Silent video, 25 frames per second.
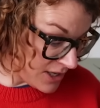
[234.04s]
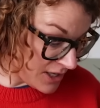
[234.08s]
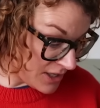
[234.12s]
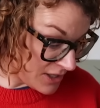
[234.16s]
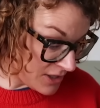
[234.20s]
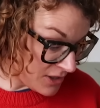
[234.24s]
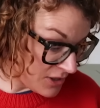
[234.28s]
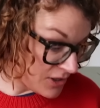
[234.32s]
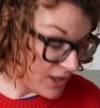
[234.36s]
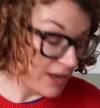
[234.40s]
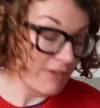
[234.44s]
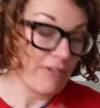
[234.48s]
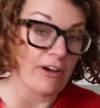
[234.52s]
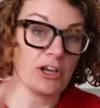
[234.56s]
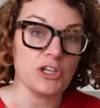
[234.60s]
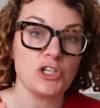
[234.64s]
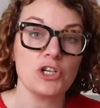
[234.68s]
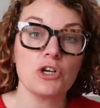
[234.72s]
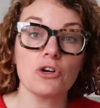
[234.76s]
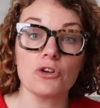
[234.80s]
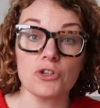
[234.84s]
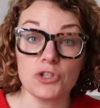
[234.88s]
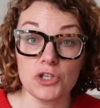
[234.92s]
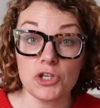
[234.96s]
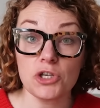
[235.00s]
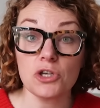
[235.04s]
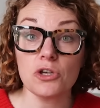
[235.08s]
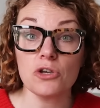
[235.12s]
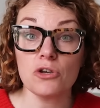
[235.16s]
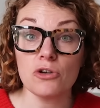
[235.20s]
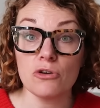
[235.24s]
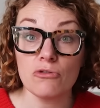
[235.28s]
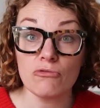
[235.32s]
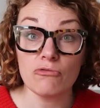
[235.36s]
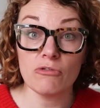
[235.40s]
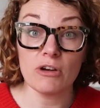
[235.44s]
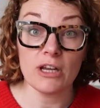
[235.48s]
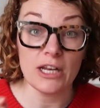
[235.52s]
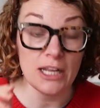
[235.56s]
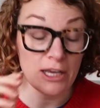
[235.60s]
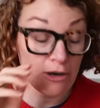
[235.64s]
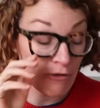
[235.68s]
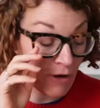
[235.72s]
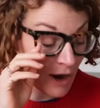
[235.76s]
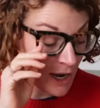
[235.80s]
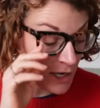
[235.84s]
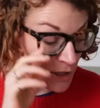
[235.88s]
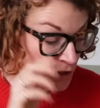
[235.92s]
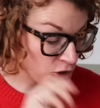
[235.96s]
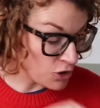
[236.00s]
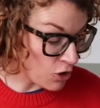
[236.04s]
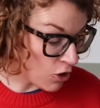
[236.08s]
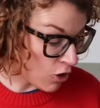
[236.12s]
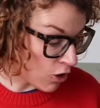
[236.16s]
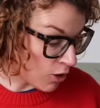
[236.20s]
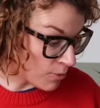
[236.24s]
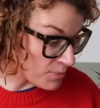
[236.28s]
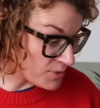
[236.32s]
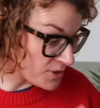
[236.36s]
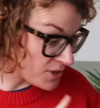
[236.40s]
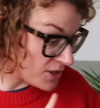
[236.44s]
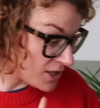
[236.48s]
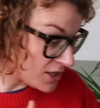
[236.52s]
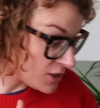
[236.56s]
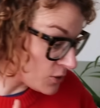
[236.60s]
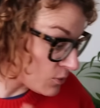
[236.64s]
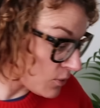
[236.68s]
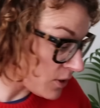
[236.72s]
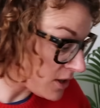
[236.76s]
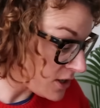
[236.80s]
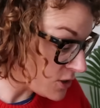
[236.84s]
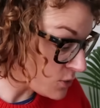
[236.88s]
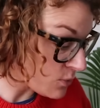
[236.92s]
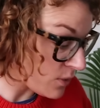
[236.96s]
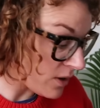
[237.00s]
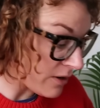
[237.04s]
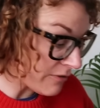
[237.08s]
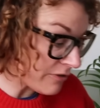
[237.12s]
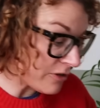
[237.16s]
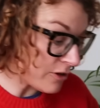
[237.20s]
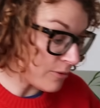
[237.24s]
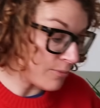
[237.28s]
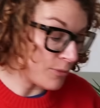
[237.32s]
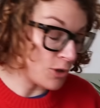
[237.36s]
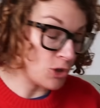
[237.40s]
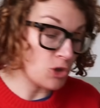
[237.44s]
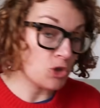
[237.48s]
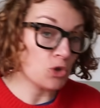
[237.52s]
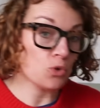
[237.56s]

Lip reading: they've actually got two really great tops. This one is one of them, the